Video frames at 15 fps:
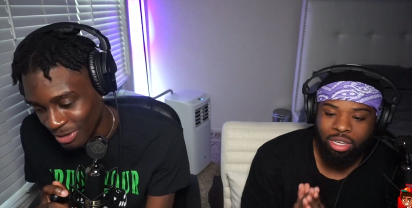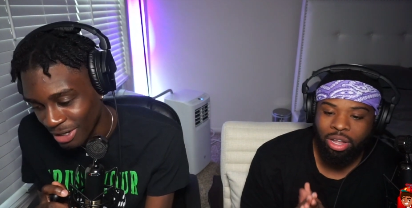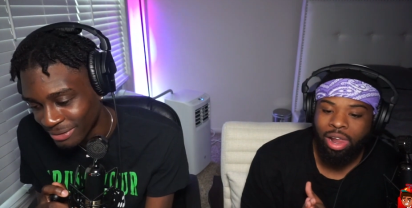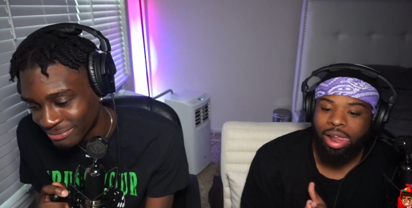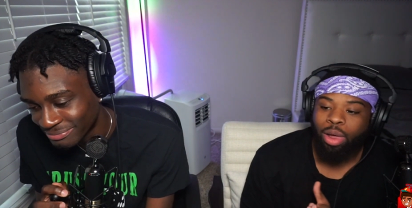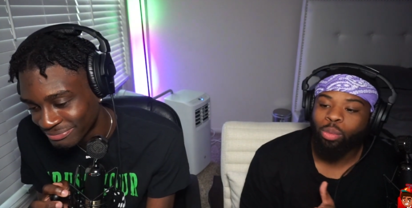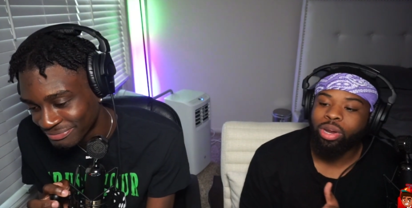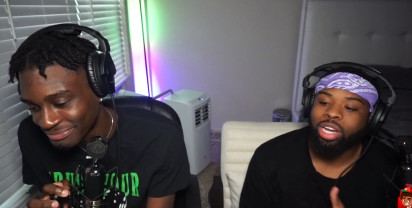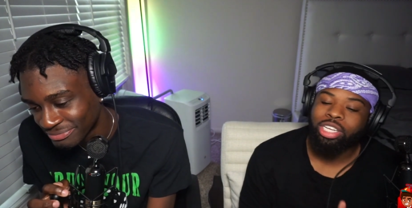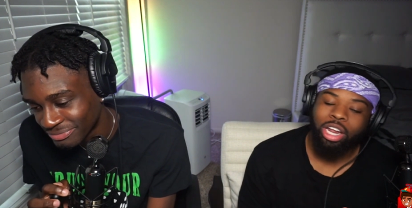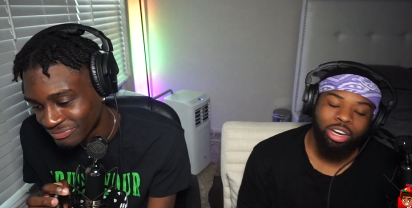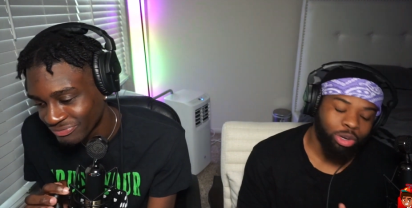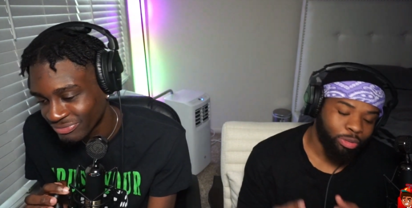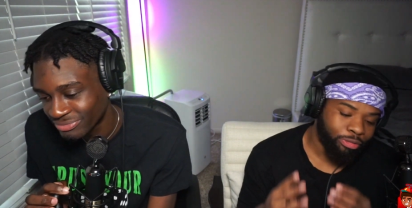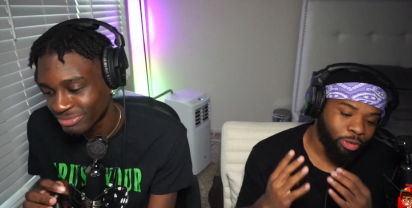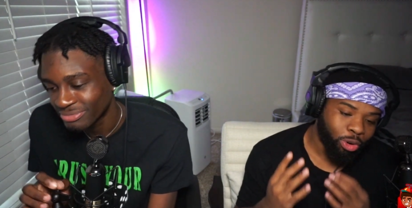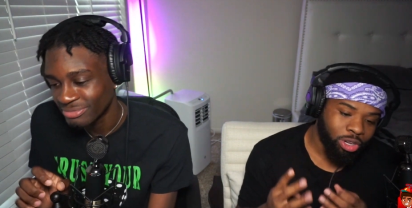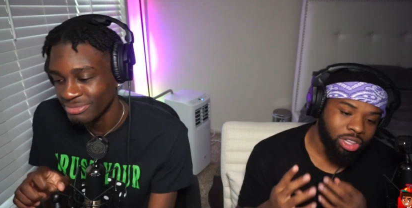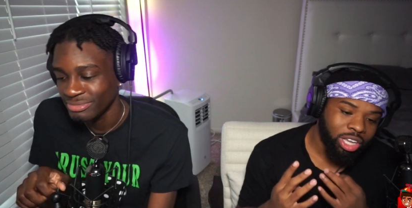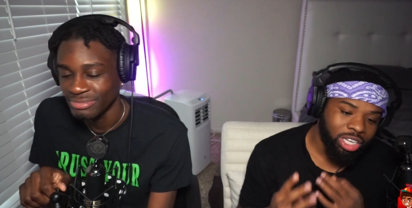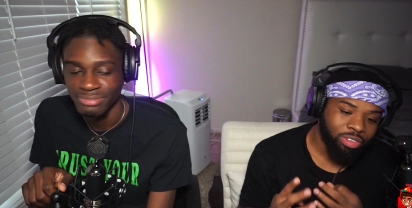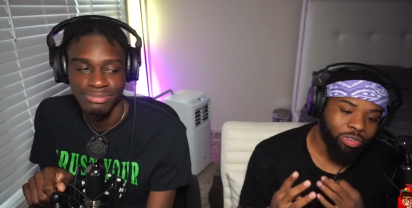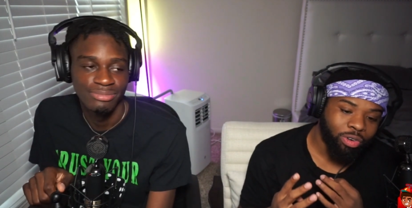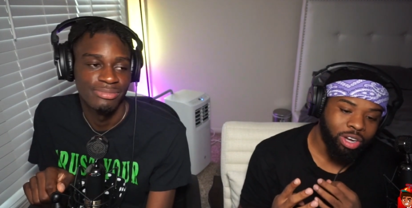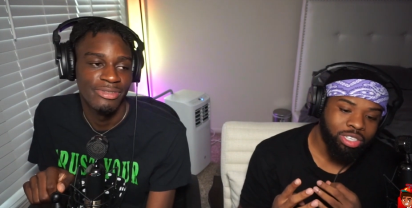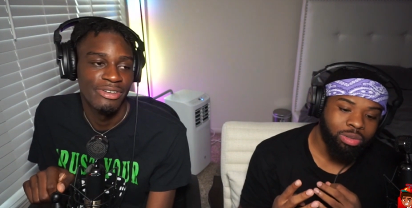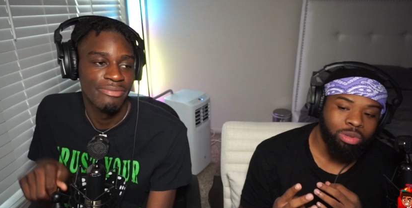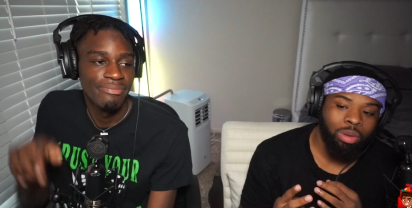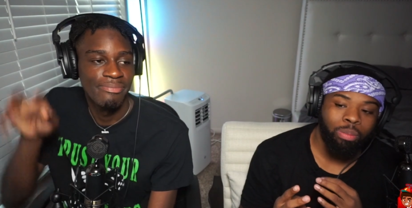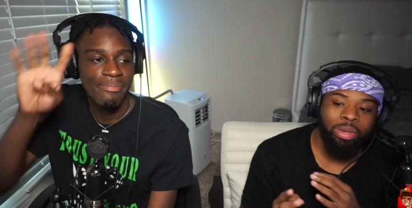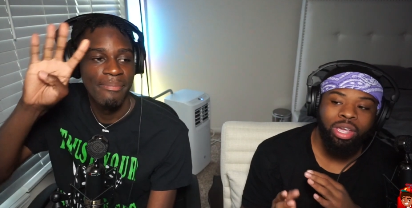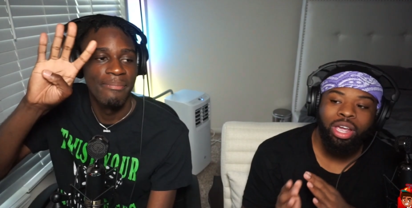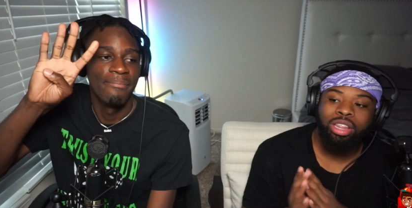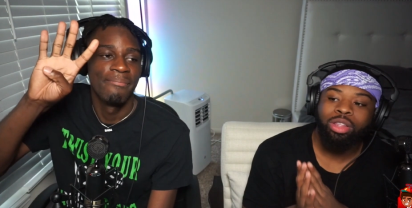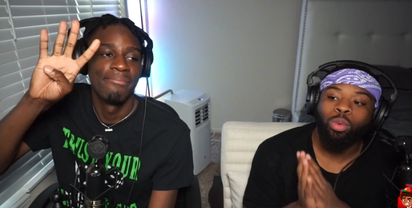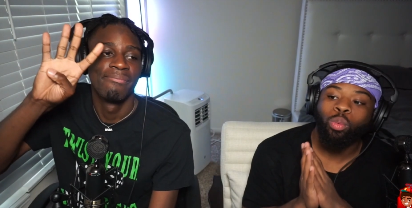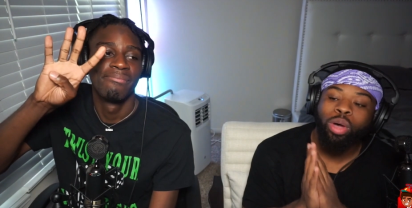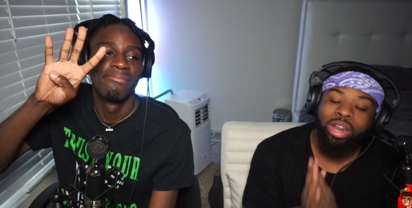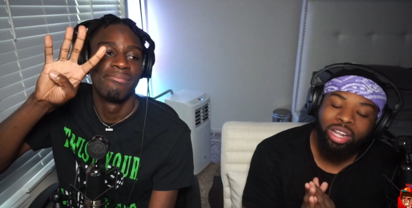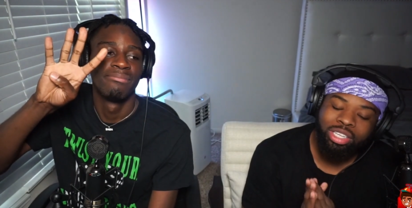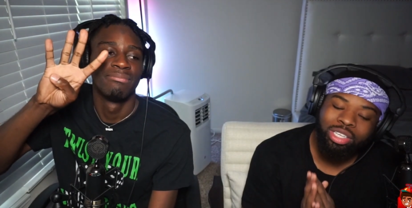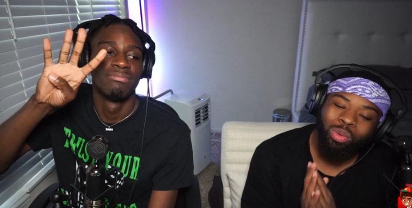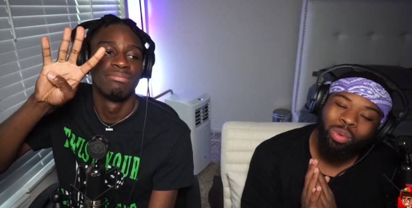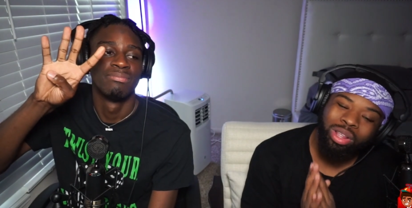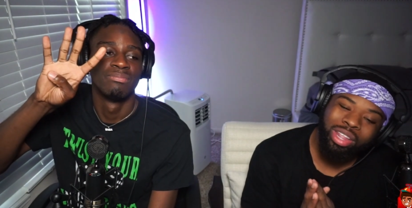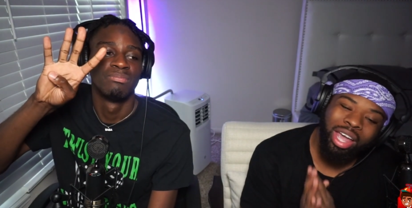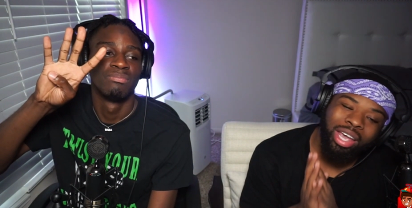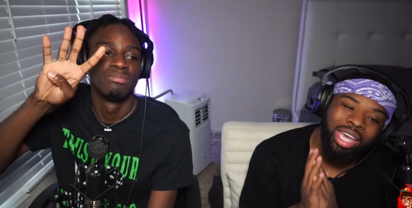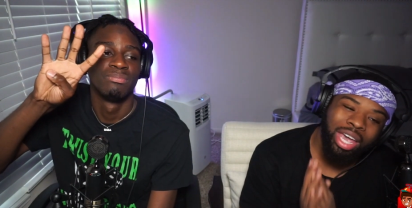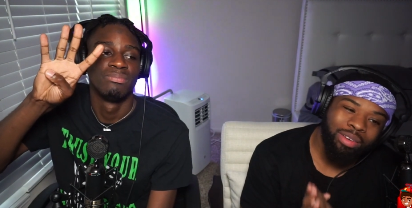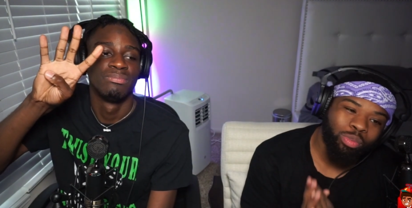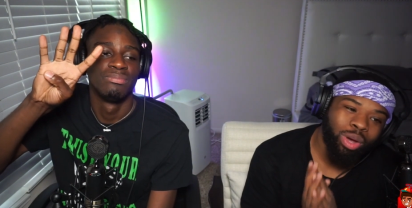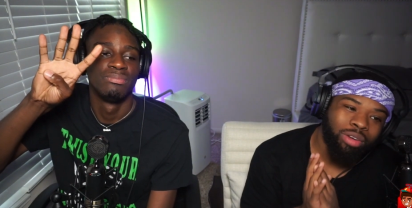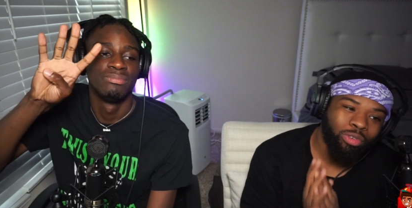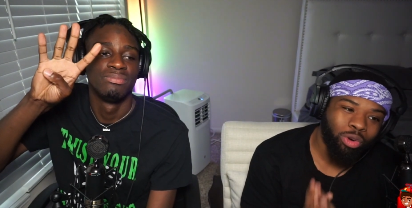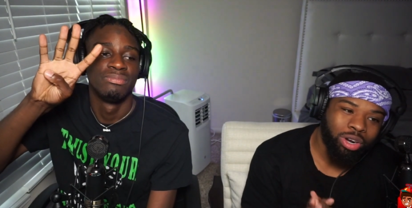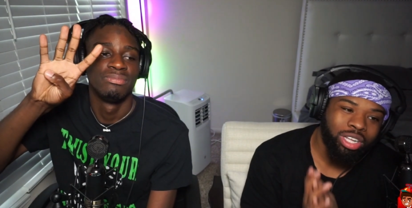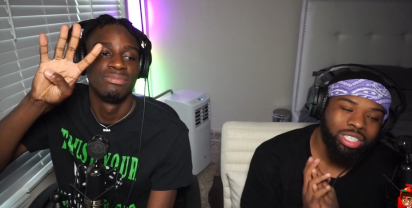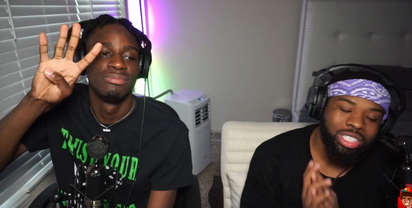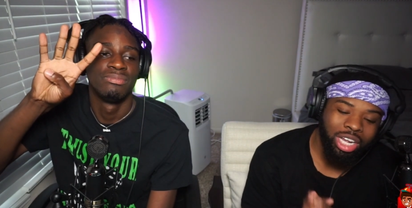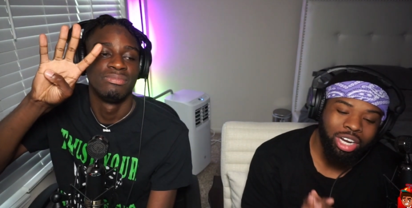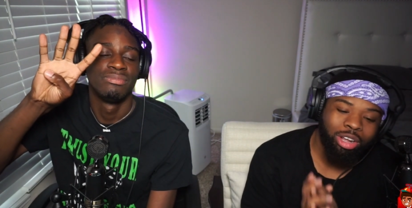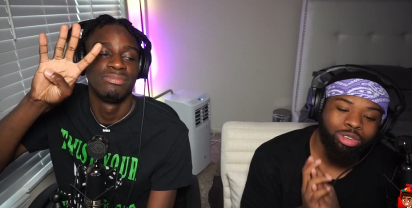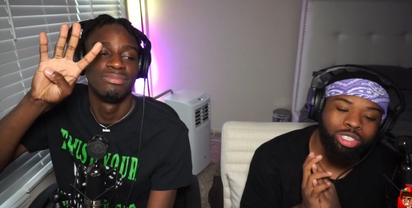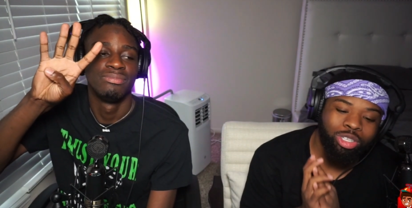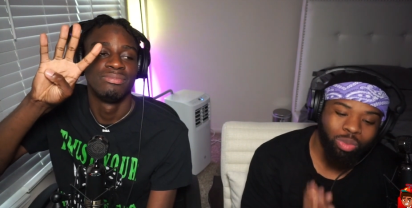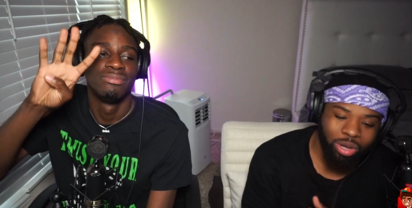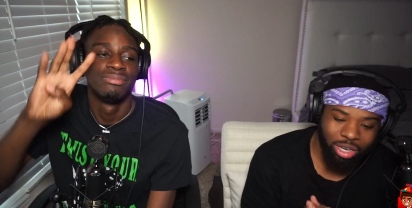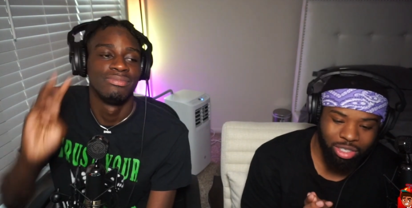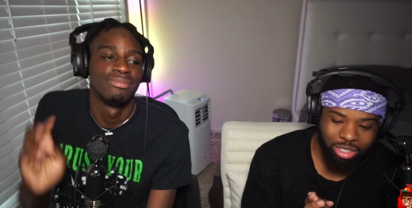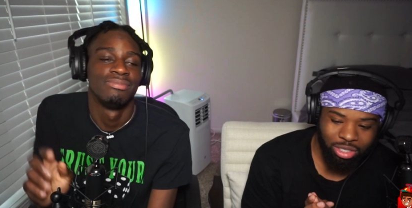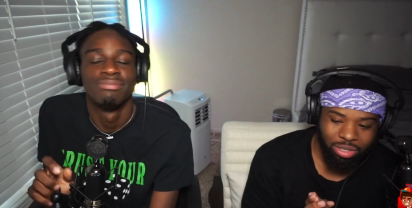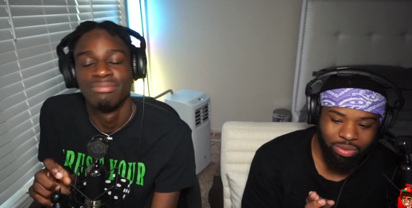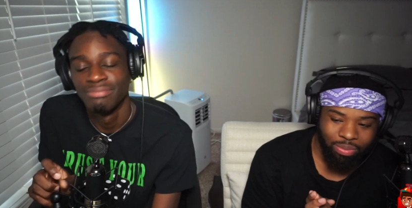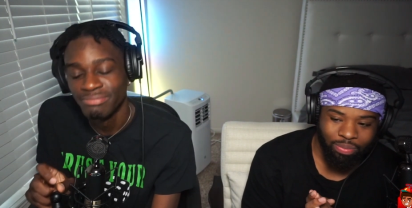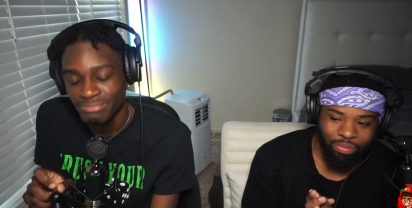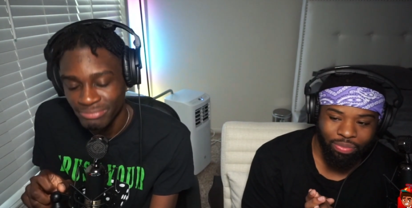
Speaker 1: We need y'all to do four things for us to be in the winning to win that giveaway for Nintendo Switch. Mm-hmm.